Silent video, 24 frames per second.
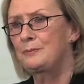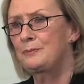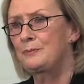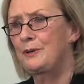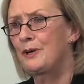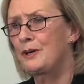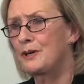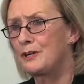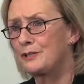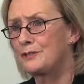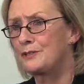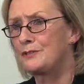
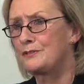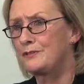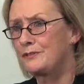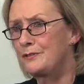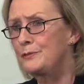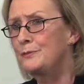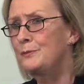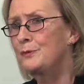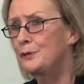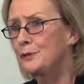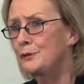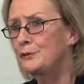but part
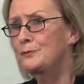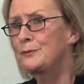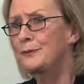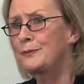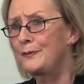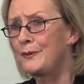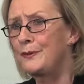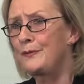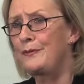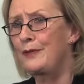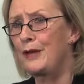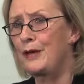of the
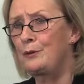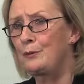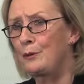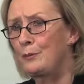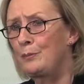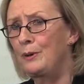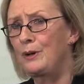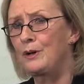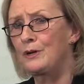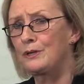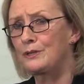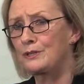movement that
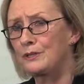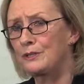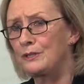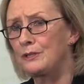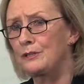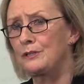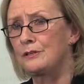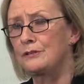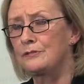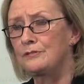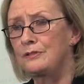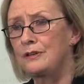they were
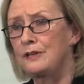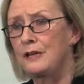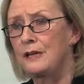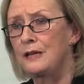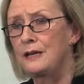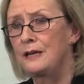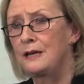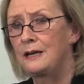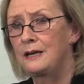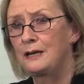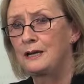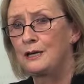part of
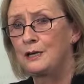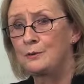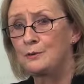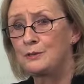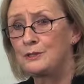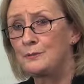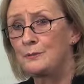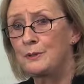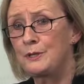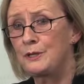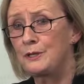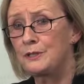
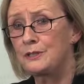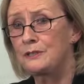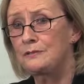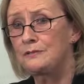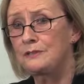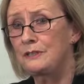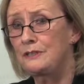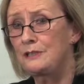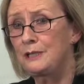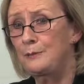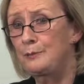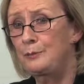uh, was
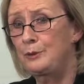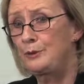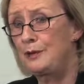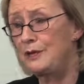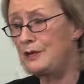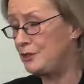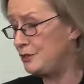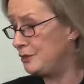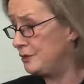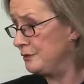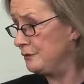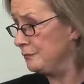part of the
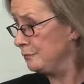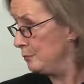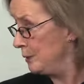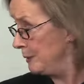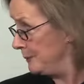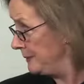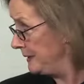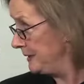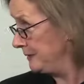liberation of